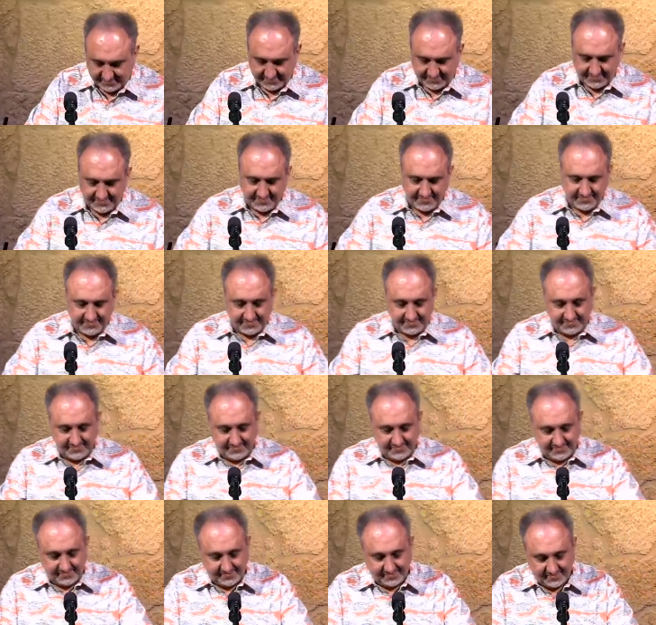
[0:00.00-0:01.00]

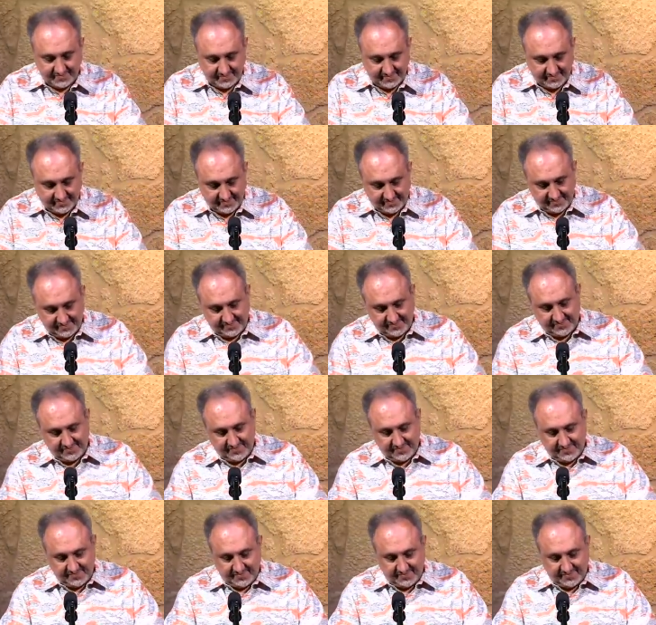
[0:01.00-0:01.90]
Nobody speaks.